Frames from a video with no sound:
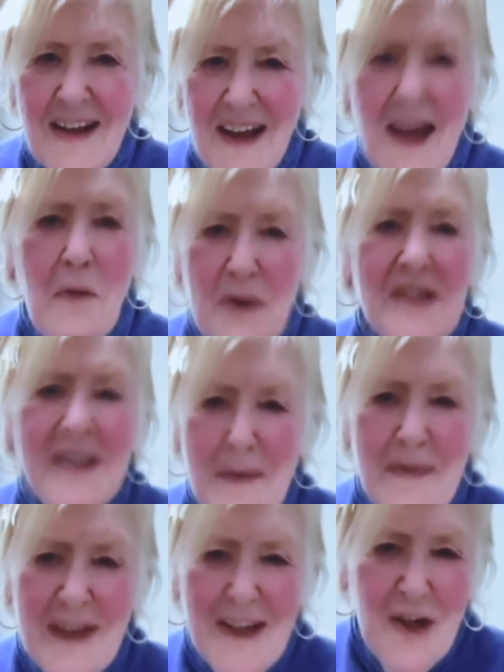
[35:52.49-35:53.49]
and was
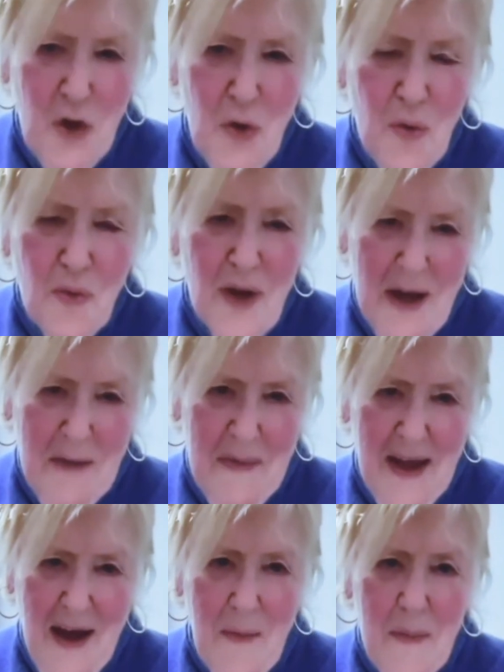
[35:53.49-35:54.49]
something new coming up.